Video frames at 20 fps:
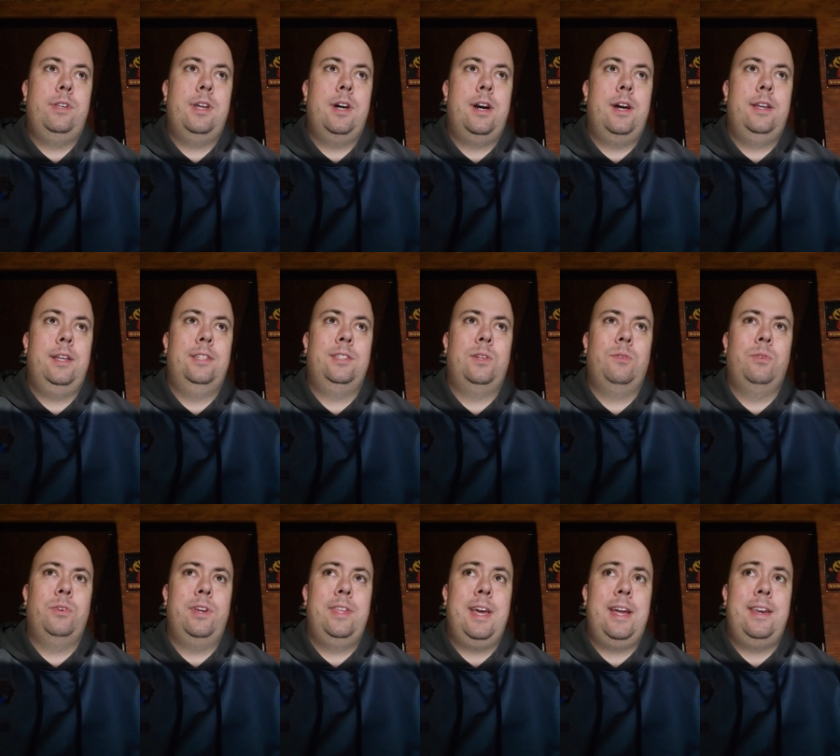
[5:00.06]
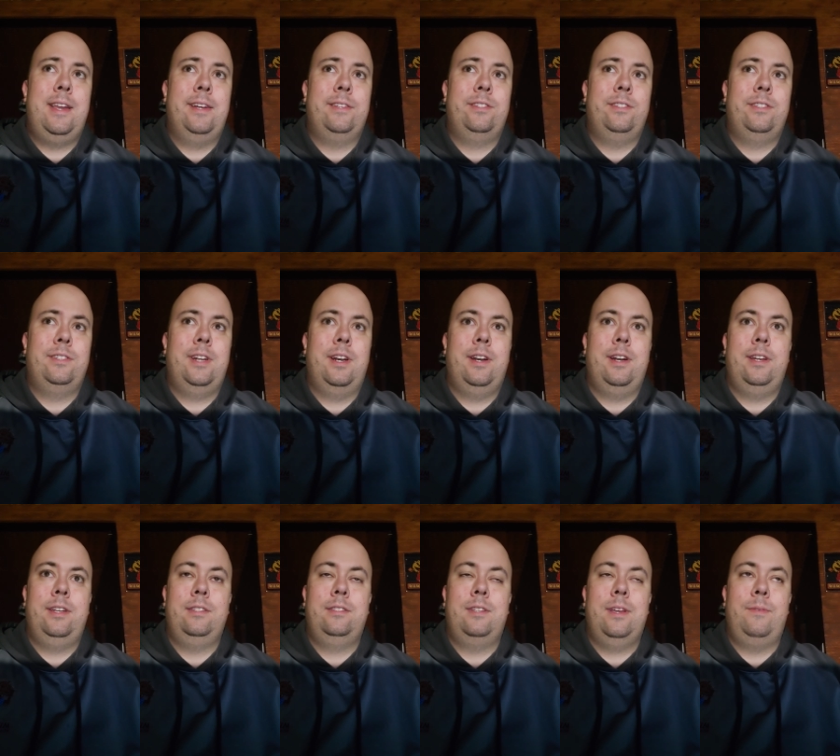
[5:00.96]
done? Is it really that
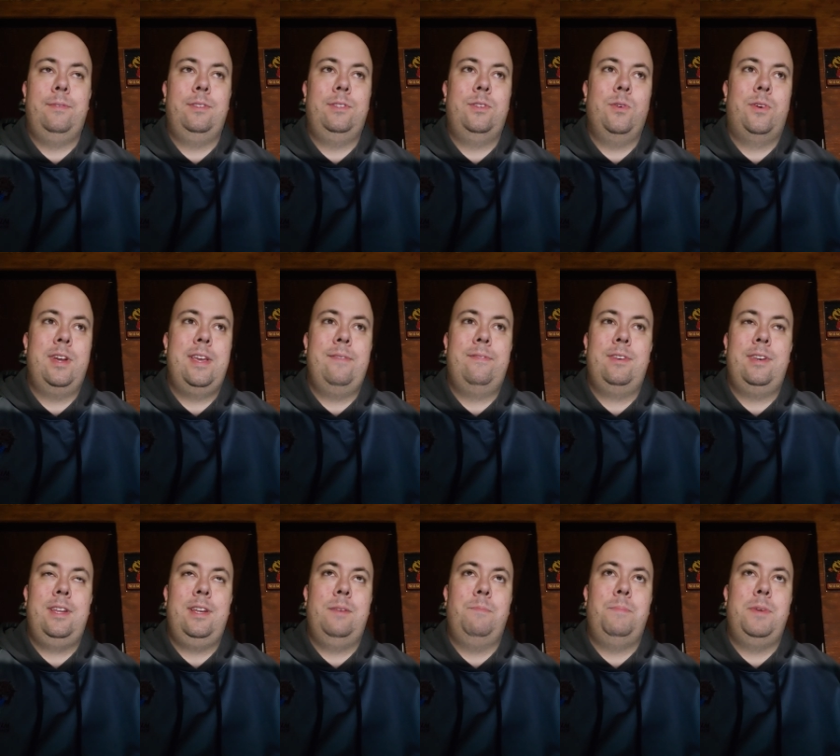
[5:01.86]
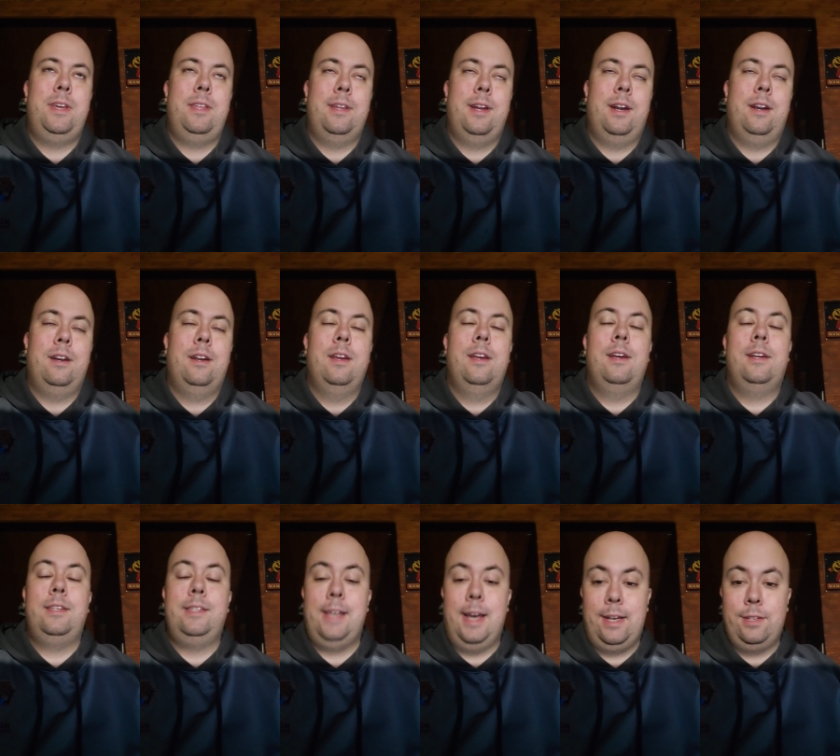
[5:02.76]
necessary? I mean, do I even need to be there?
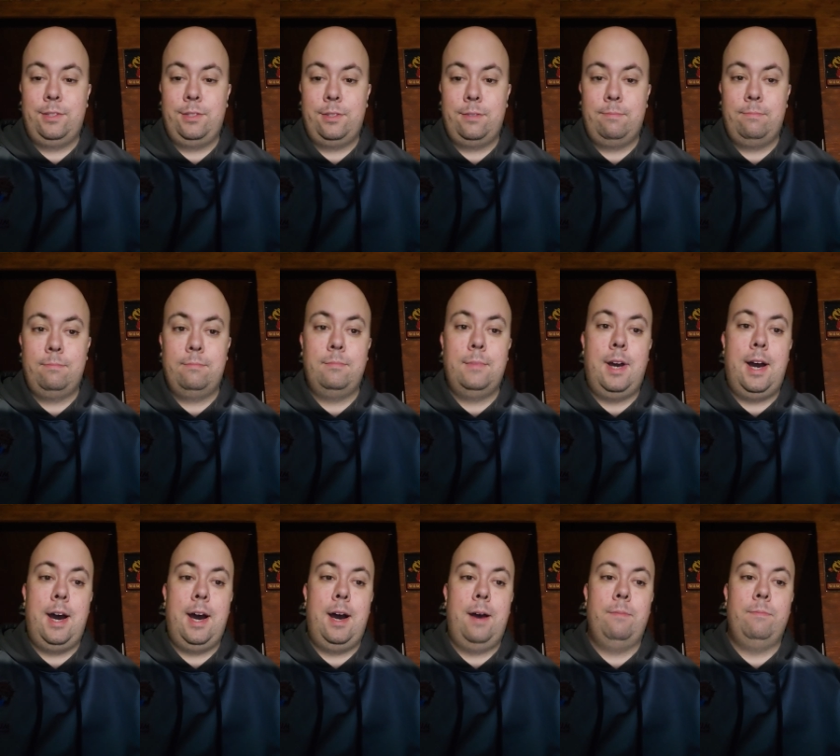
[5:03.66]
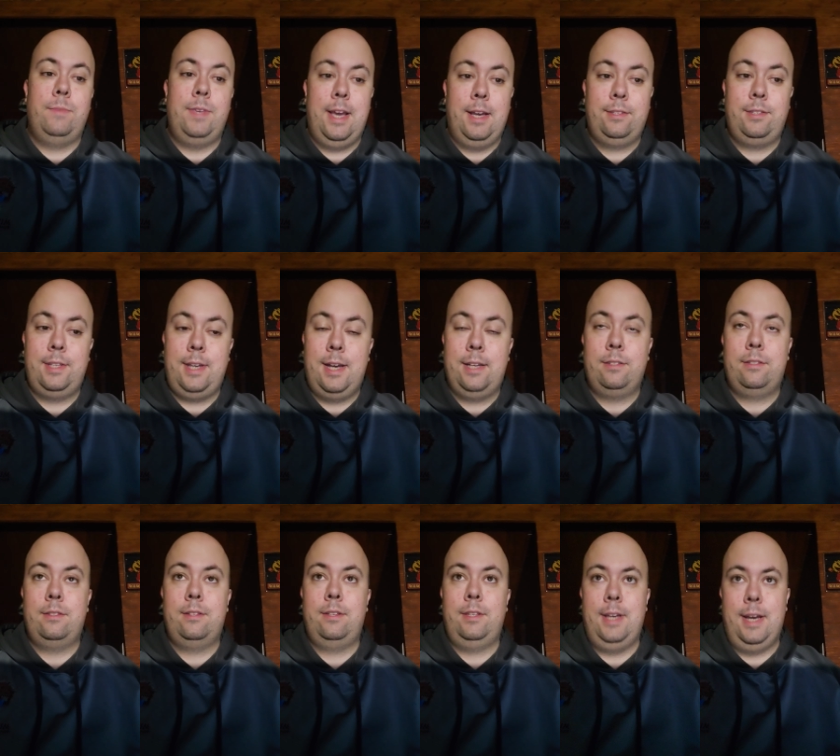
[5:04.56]
Yes. Yes,
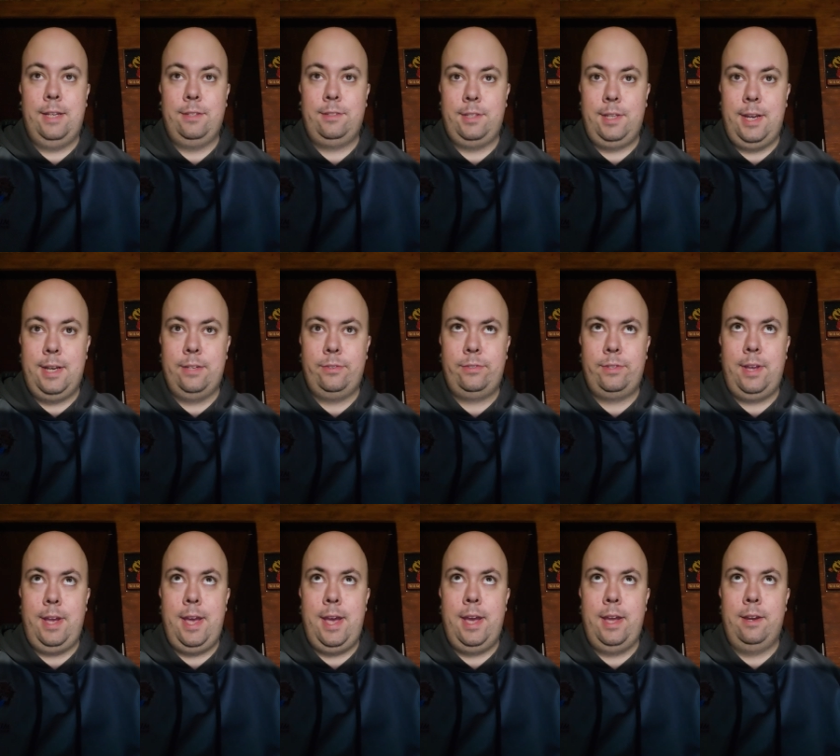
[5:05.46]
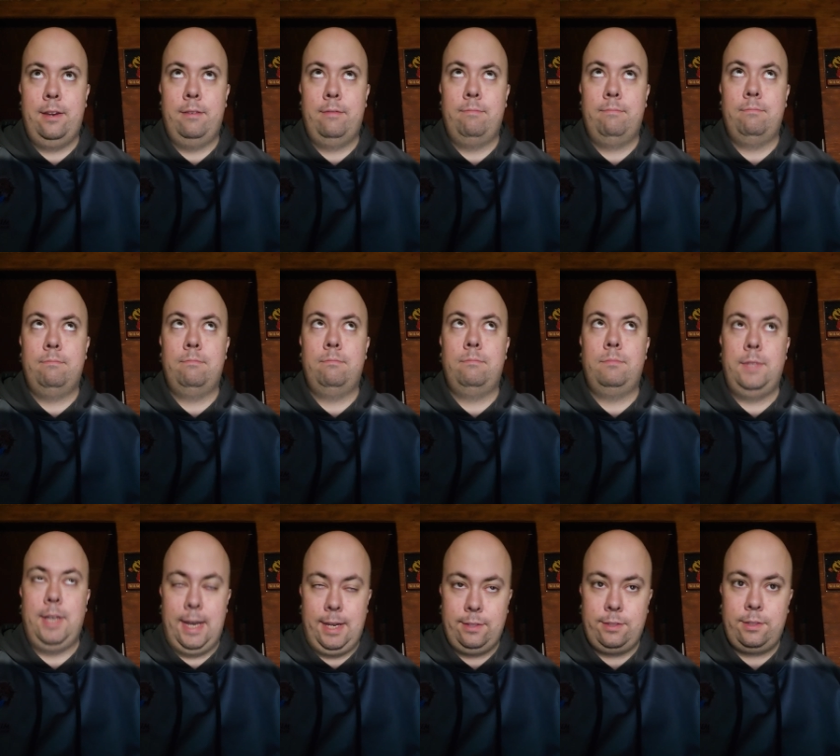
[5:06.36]
yes, yes, yes, and
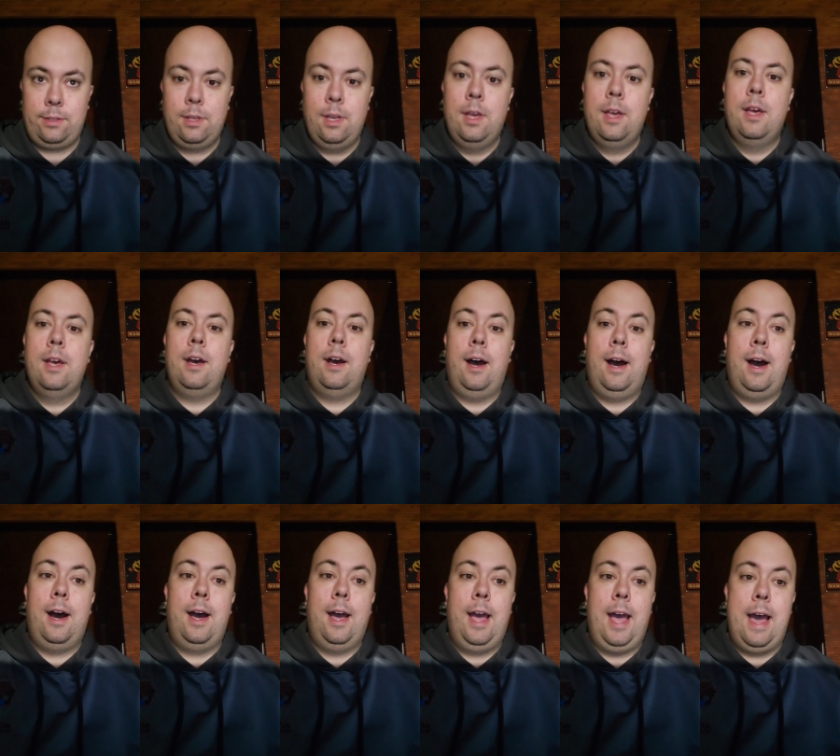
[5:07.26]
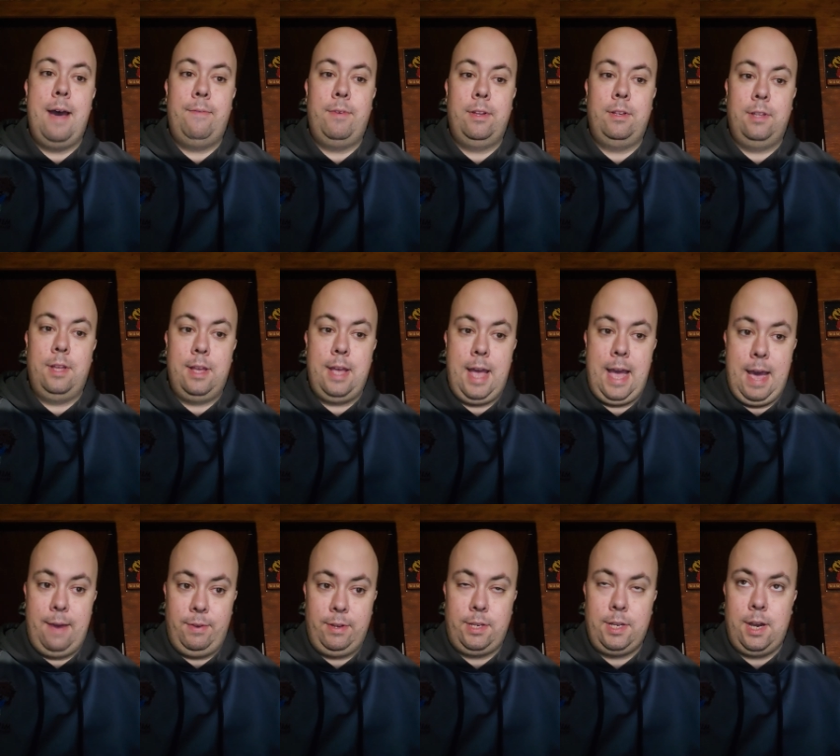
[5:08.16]
yes. Have
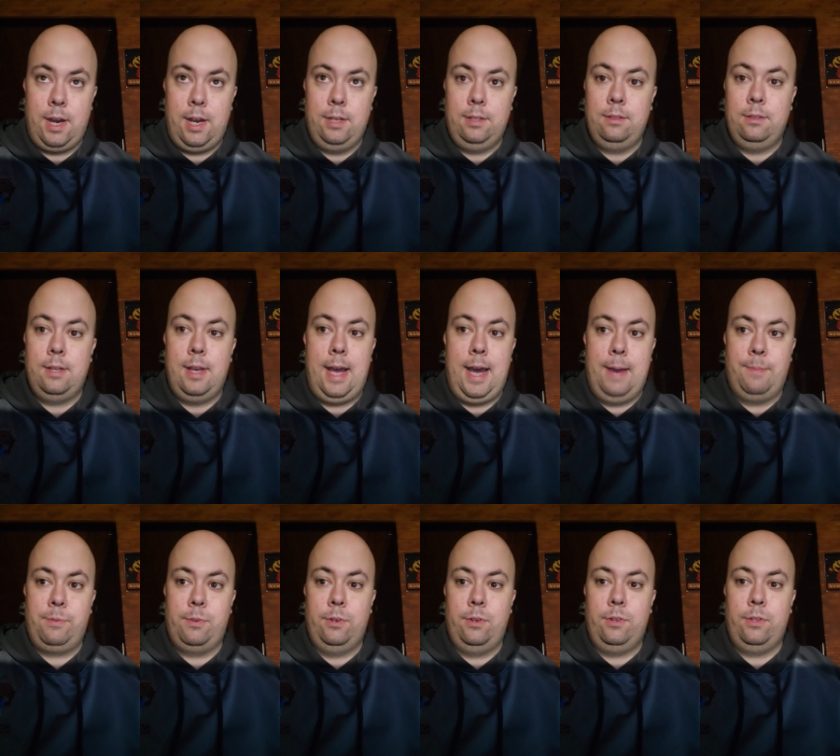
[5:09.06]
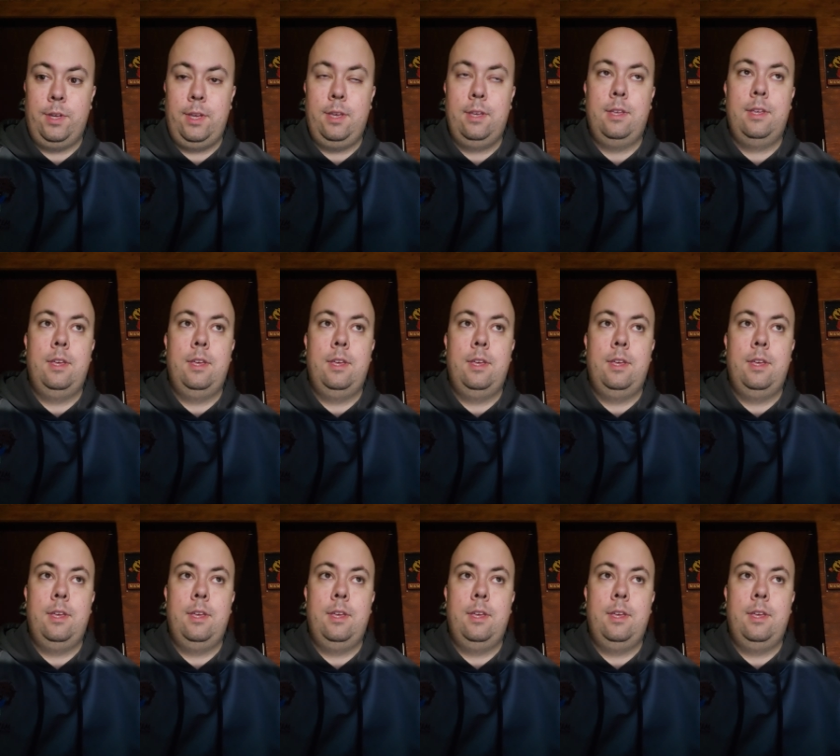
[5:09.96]
it done. Absolutely.